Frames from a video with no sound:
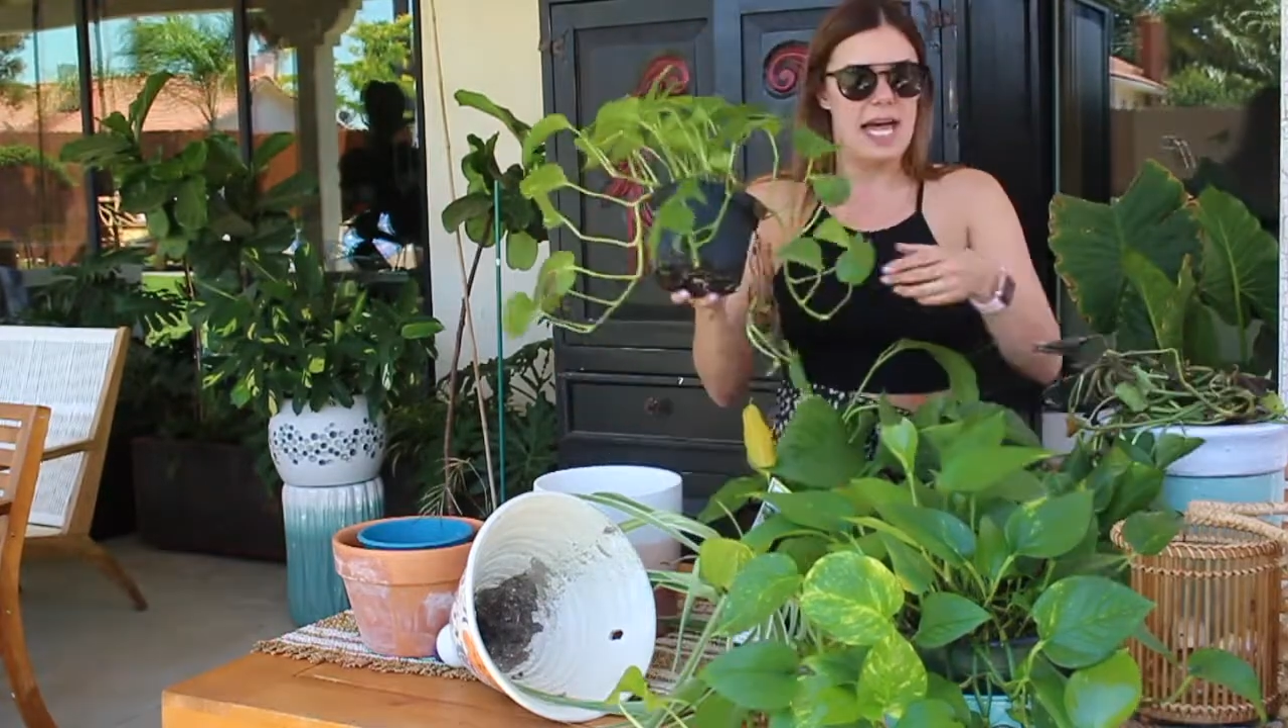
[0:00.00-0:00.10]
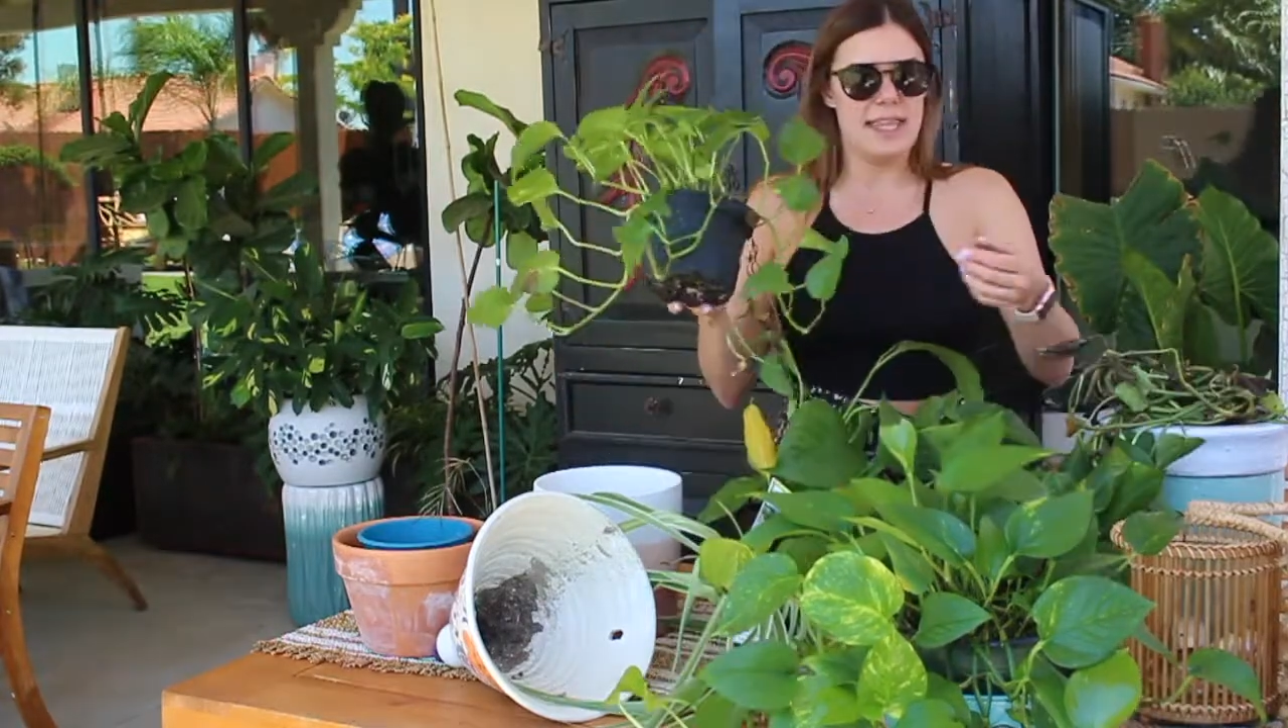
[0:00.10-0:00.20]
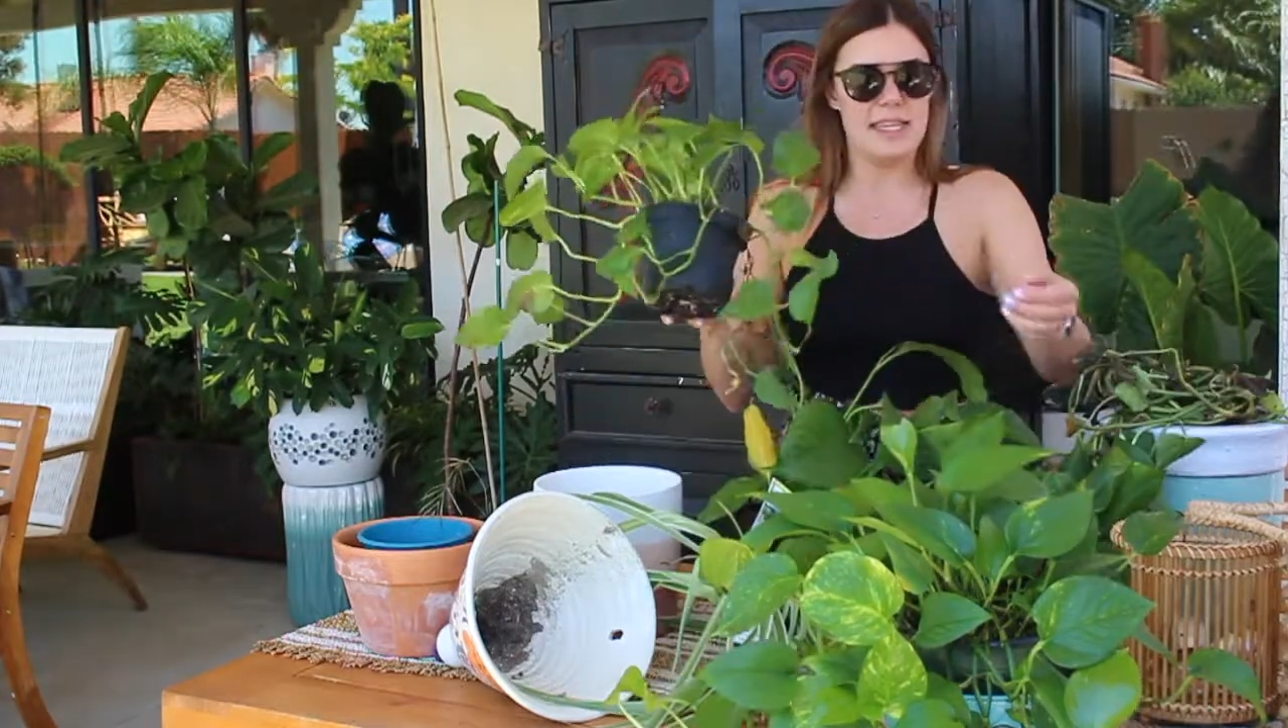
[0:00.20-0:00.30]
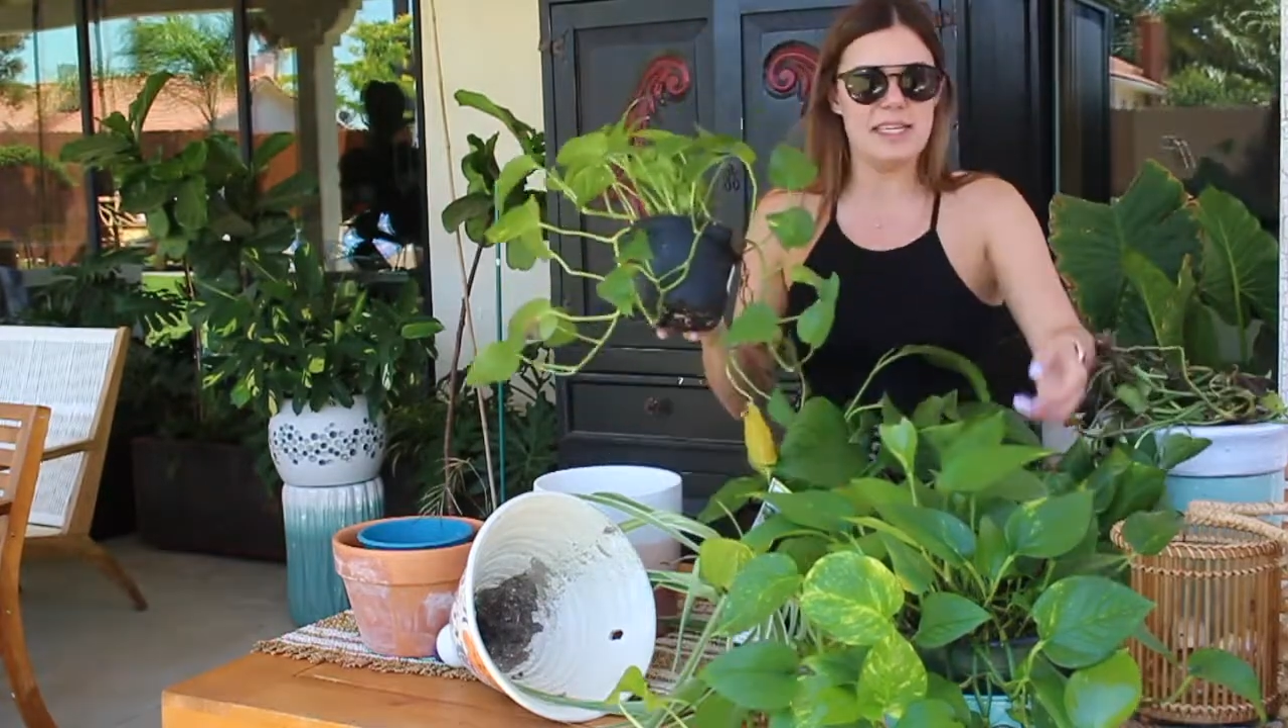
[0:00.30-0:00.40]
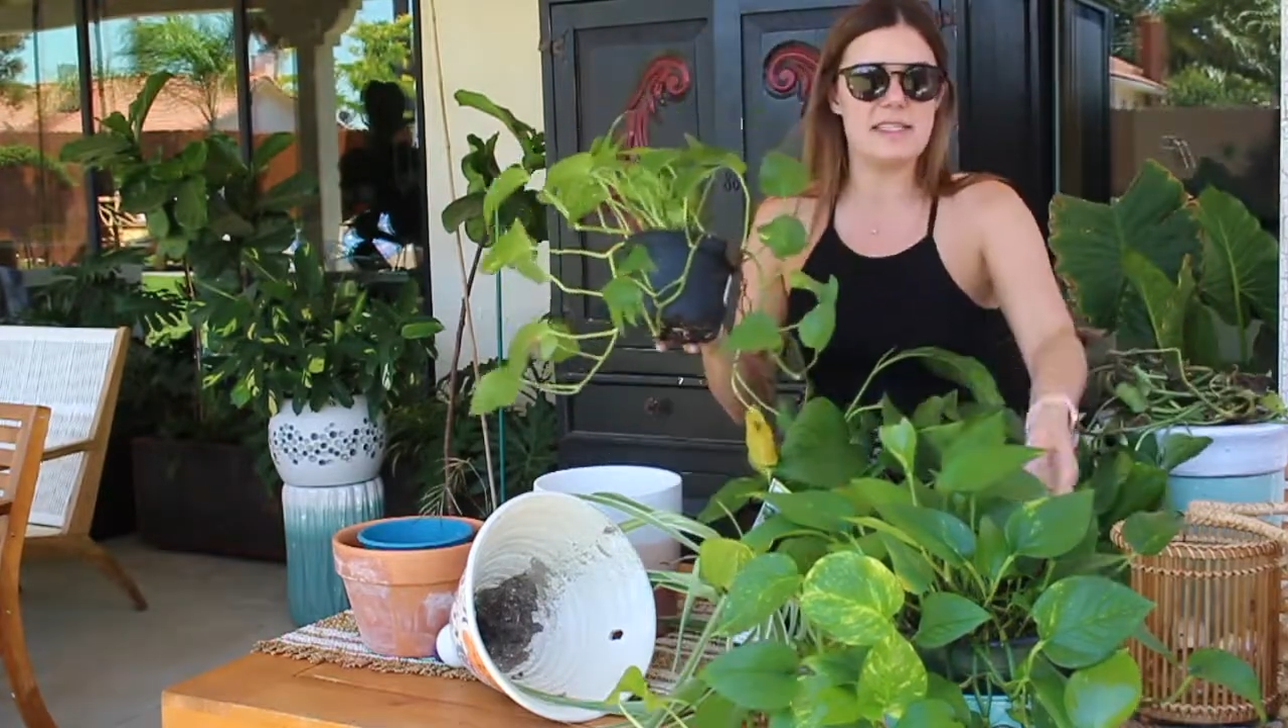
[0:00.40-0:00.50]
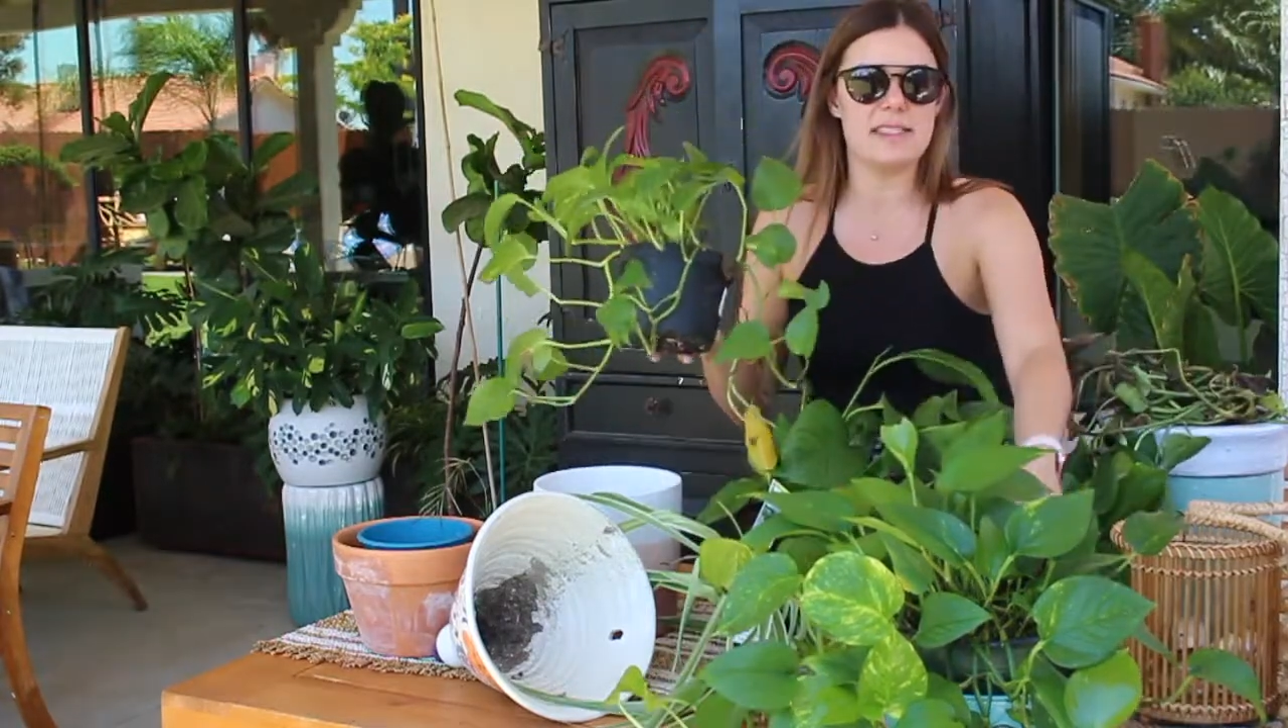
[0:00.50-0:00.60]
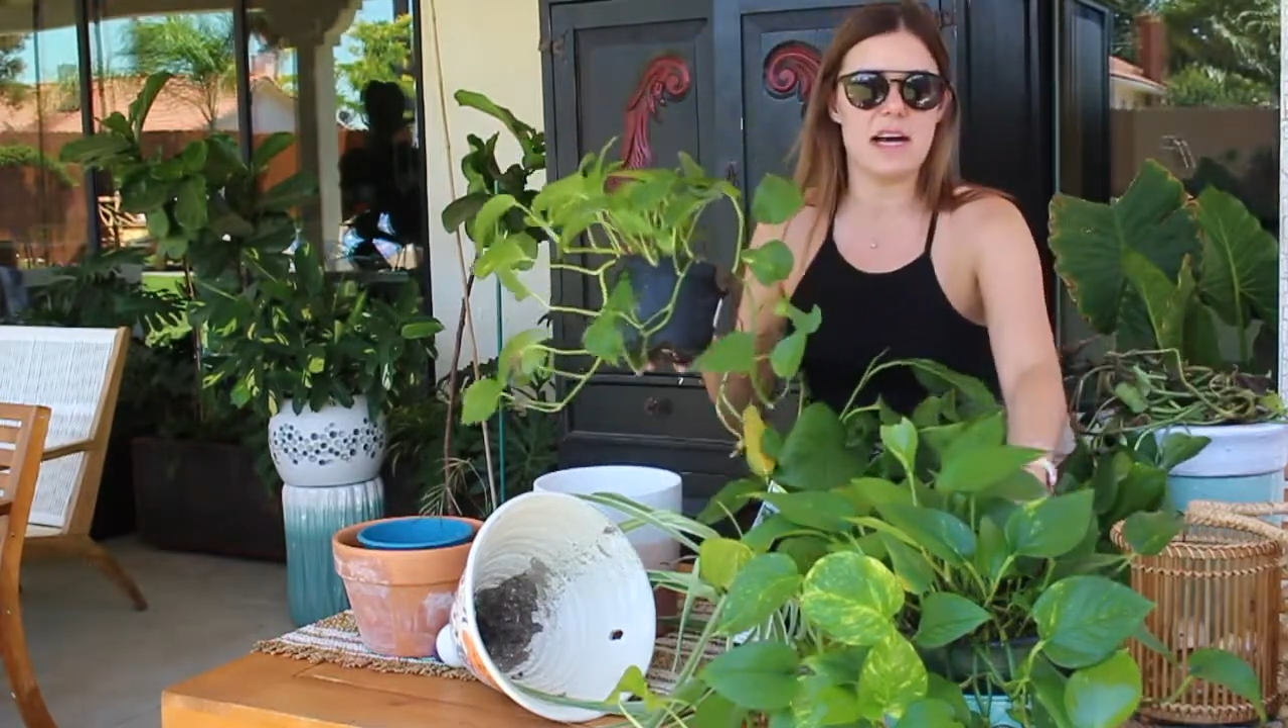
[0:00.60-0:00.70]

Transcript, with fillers: And these